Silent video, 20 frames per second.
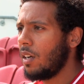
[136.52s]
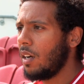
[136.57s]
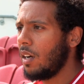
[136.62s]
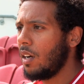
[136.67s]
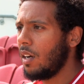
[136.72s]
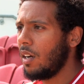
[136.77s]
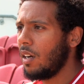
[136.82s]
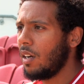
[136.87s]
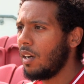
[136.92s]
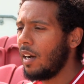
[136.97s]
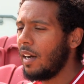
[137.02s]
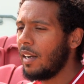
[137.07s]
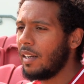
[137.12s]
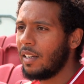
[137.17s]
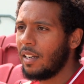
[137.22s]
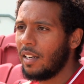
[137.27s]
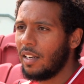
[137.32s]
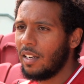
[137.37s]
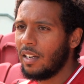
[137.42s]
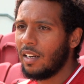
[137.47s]

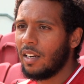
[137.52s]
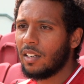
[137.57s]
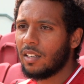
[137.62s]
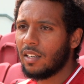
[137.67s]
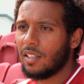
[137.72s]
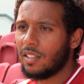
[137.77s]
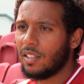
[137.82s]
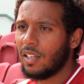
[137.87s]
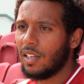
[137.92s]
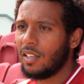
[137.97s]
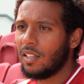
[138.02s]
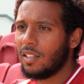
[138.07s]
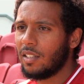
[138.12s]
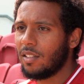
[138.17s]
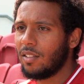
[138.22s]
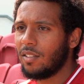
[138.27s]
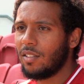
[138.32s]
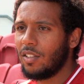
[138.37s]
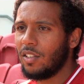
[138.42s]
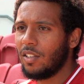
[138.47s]
Ideally, like I said,
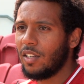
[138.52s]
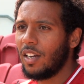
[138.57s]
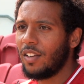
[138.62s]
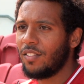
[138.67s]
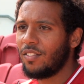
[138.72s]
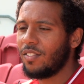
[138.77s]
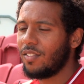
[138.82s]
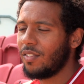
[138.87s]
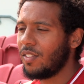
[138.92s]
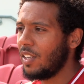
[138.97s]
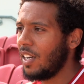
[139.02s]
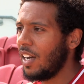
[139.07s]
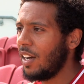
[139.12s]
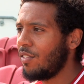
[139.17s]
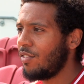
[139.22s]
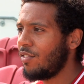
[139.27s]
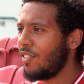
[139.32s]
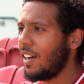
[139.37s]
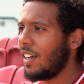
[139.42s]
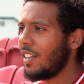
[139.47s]
you
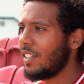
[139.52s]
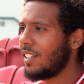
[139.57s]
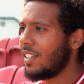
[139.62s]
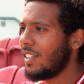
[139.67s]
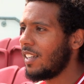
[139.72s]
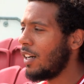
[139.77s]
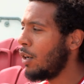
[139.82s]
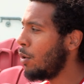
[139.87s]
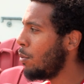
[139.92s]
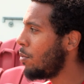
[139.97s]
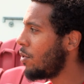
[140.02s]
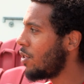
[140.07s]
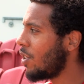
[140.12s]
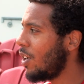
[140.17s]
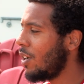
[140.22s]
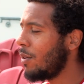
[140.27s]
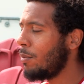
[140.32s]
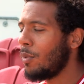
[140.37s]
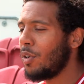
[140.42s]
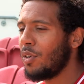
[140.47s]
have fans to help
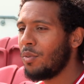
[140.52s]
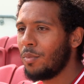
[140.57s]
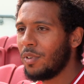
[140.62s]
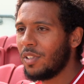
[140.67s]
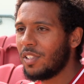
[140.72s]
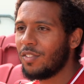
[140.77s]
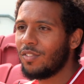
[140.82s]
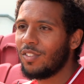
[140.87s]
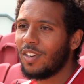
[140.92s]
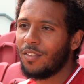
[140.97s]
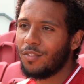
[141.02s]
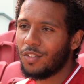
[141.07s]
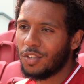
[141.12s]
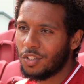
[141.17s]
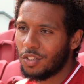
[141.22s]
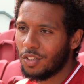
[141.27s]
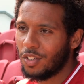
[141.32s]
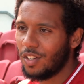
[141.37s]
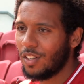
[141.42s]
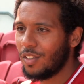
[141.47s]
certain moments. If you have a
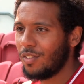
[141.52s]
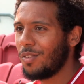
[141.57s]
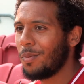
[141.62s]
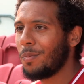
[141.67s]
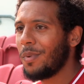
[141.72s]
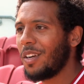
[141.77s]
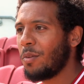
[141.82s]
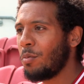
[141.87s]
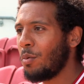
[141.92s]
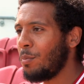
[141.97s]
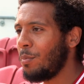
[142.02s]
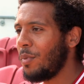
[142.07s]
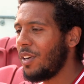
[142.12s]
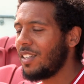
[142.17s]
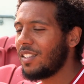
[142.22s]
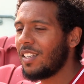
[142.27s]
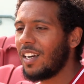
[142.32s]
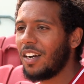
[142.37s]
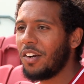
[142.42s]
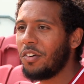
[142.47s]
shot, if you make a
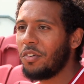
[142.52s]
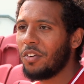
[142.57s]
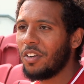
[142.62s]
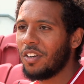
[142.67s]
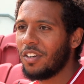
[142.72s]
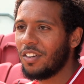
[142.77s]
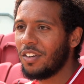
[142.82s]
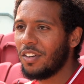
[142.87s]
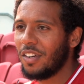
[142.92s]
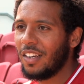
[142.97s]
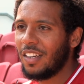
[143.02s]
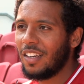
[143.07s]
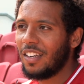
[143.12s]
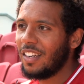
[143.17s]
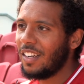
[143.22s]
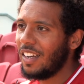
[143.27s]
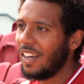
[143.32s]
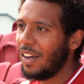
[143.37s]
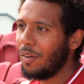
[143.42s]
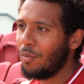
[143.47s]
big tackle, you know,
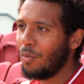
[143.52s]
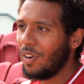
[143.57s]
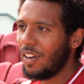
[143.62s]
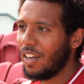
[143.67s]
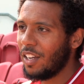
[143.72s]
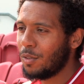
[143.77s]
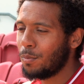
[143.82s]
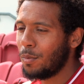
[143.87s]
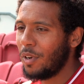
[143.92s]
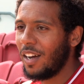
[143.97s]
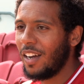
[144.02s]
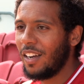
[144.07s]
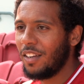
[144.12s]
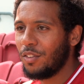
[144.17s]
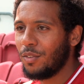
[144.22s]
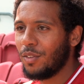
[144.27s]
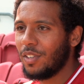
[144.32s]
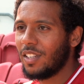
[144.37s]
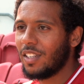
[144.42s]
everyone gets behind you.